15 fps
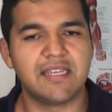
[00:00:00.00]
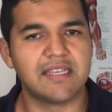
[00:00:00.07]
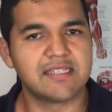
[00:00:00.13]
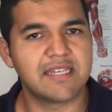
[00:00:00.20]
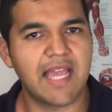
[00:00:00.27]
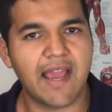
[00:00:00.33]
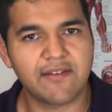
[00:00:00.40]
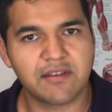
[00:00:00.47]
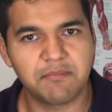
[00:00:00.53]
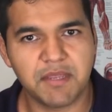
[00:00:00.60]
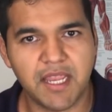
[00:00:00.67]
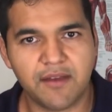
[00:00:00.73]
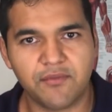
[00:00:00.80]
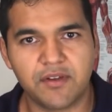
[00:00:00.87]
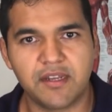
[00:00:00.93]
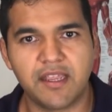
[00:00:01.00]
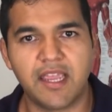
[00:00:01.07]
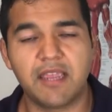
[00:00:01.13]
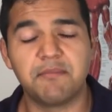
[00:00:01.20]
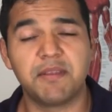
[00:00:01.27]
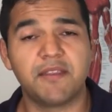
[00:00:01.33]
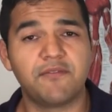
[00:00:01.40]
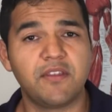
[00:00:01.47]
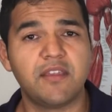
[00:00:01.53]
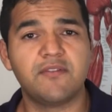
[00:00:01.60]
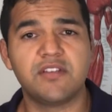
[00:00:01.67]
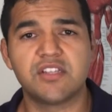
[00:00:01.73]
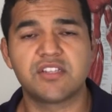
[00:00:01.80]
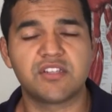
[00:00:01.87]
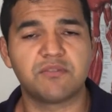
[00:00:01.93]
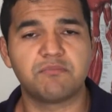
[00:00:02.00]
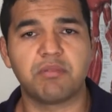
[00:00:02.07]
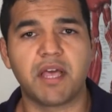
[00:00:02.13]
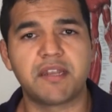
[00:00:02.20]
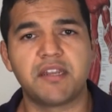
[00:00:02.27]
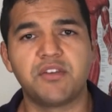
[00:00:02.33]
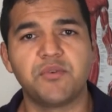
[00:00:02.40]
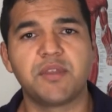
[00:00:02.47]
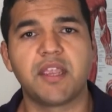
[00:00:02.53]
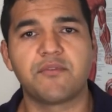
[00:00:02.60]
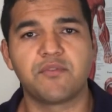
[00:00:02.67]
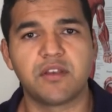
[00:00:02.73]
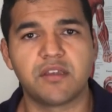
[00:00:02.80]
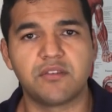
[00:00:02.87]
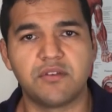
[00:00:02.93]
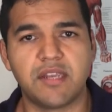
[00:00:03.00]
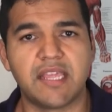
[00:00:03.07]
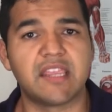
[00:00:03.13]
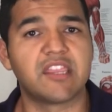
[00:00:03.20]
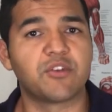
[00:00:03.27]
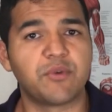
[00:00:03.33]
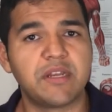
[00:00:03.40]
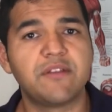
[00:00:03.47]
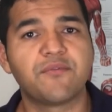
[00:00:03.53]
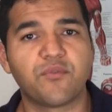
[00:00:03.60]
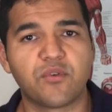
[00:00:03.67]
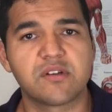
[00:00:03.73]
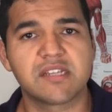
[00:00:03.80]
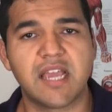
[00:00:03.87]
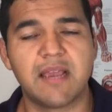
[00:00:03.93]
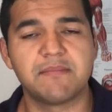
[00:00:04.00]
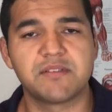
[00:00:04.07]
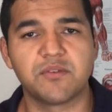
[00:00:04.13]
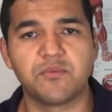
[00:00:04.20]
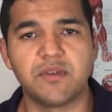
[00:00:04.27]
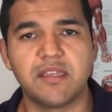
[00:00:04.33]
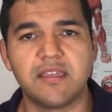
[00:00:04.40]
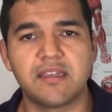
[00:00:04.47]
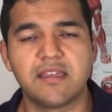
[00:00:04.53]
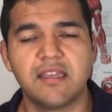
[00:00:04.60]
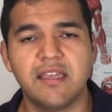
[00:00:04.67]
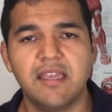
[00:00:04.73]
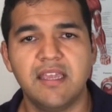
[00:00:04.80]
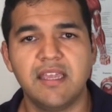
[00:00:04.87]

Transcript: It doesn't have to be every day, but if you even just plan on doing every other day, three to four times a week,